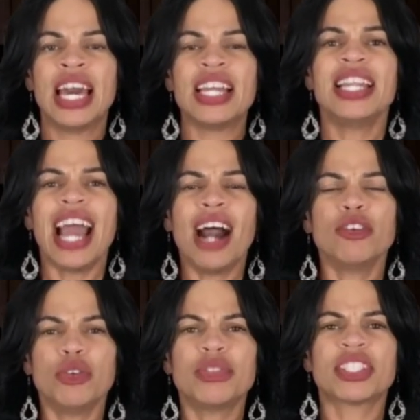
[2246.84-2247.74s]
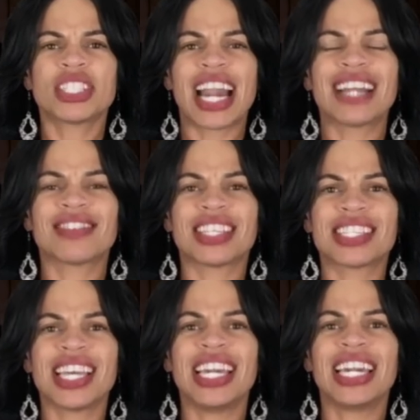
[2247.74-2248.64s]
And now you just have to
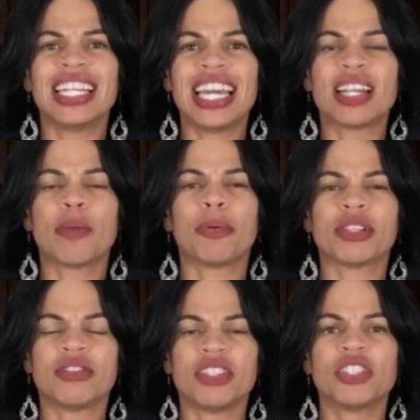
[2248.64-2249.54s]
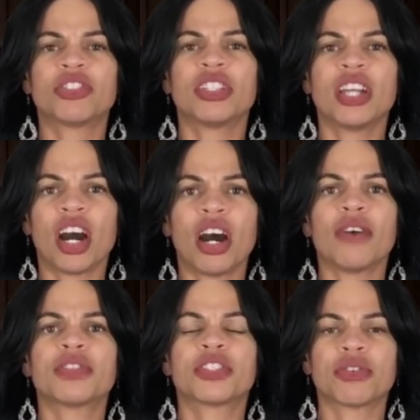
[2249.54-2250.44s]
stand in a position
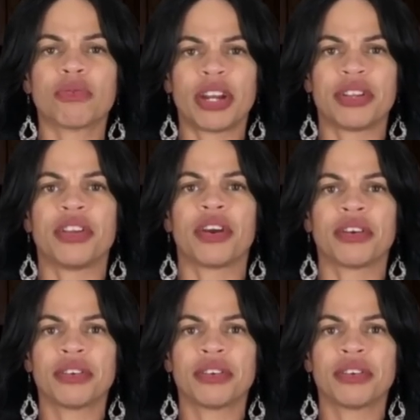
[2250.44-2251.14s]
of surrender,